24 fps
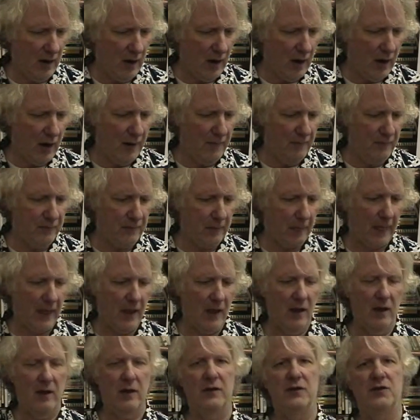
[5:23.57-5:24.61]

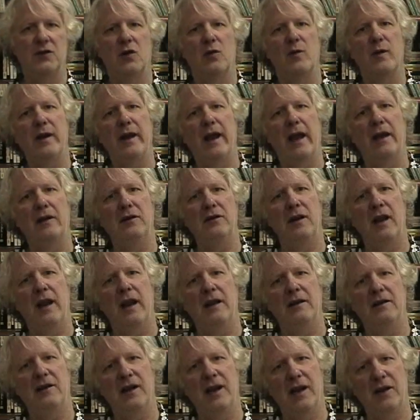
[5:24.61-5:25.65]
So again,
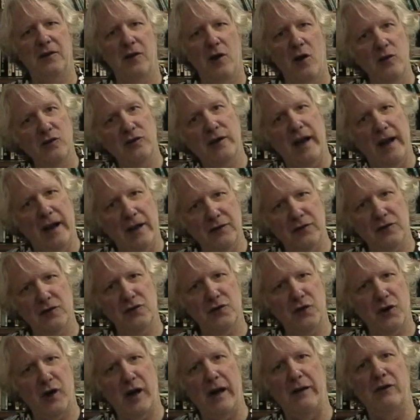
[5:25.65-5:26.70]
to get those
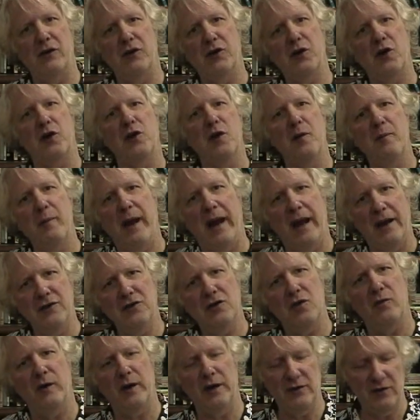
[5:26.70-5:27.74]
answers, you're going to have to turn the
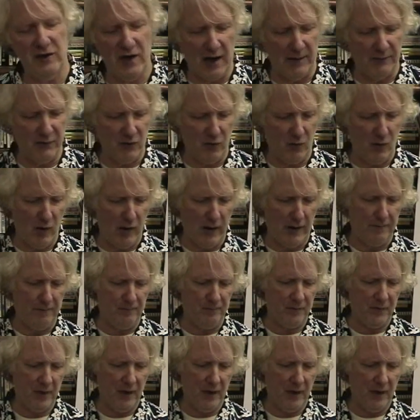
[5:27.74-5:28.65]
page to read chapter 1.